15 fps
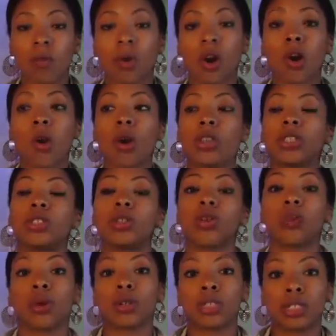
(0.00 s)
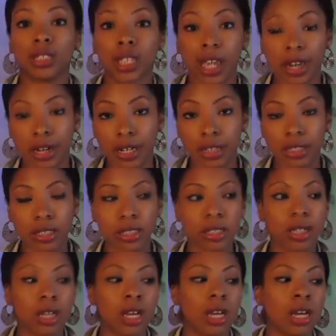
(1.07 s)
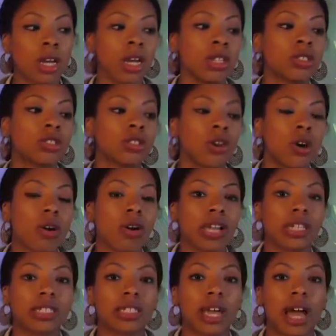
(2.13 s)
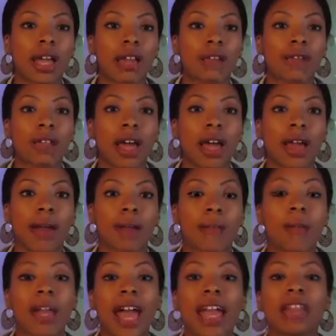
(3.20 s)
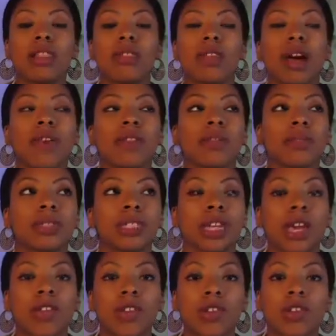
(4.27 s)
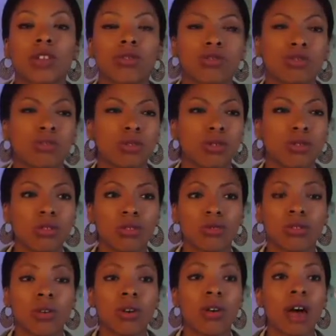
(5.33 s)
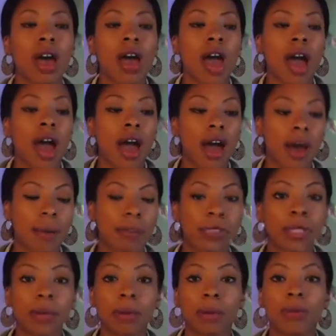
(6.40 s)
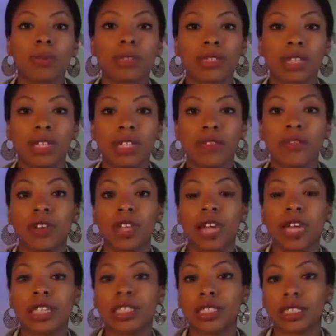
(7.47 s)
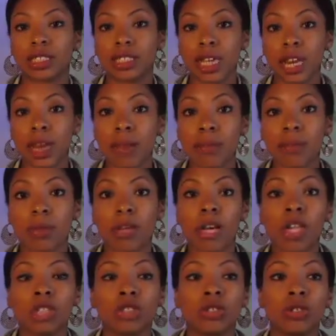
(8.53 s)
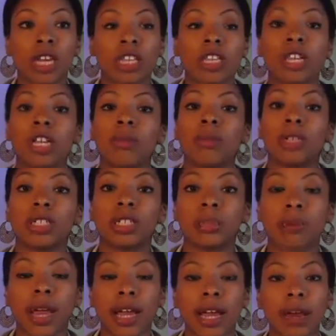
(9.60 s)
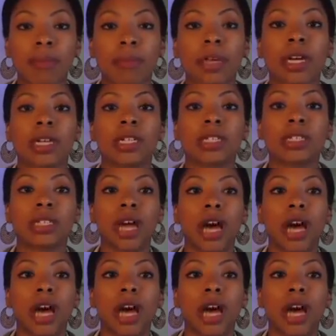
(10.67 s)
according to the world standards. So it's kind of like, but I love them together. They're beautiful. Some people were saying they feel like it's a setup to get their images back up because